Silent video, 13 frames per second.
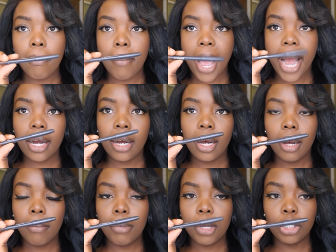MAC
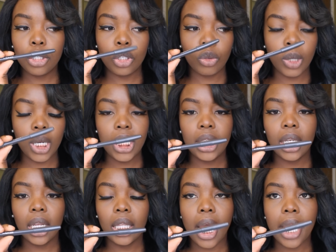
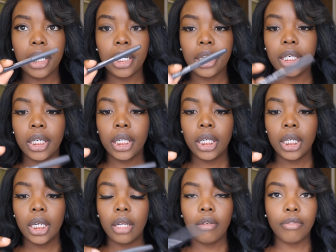Bittersweet Liner
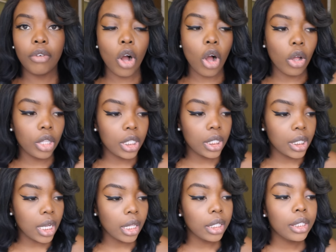for all
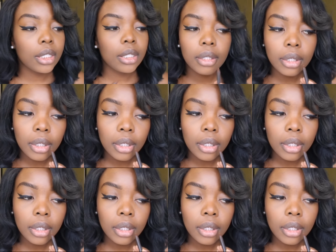these colors.